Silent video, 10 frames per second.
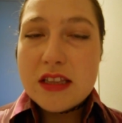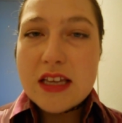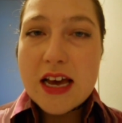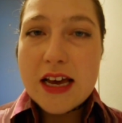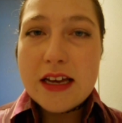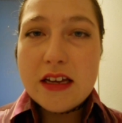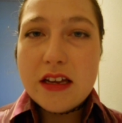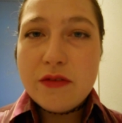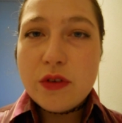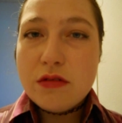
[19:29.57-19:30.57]
that
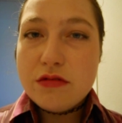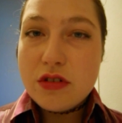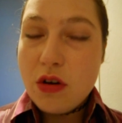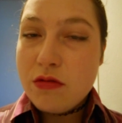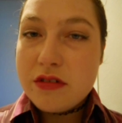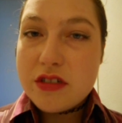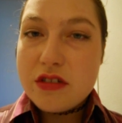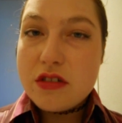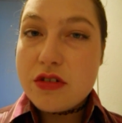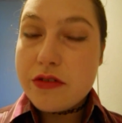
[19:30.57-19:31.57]
if you don't
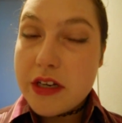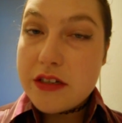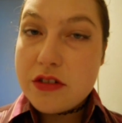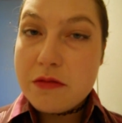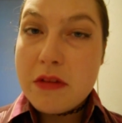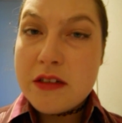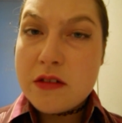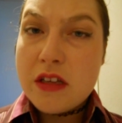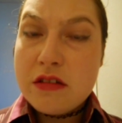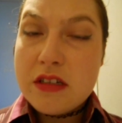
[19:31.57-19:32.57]
treat your
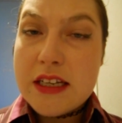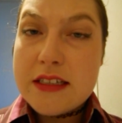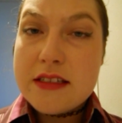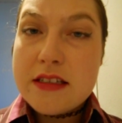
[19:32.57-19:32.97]
mental illness